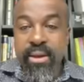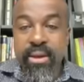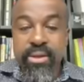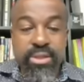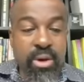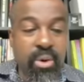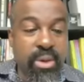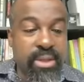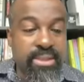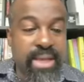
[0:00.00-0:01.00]
So
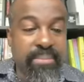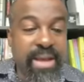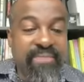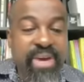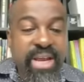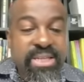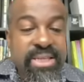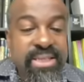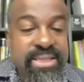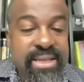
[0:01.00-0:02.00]
some government
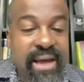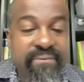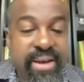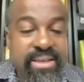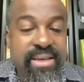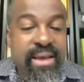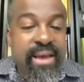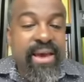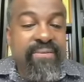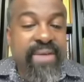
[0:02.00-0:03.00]
agencies
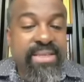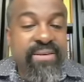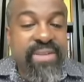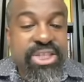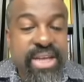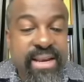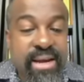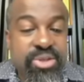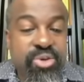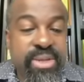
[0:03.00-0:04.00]
effectively shut down
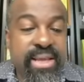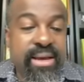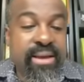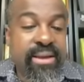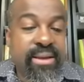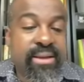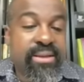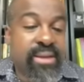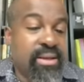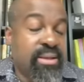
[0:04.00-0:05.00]
during the
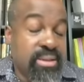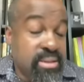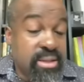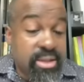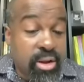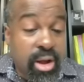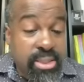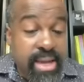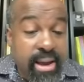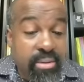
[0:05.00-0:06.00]

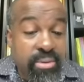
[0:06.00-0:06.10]
lockdown,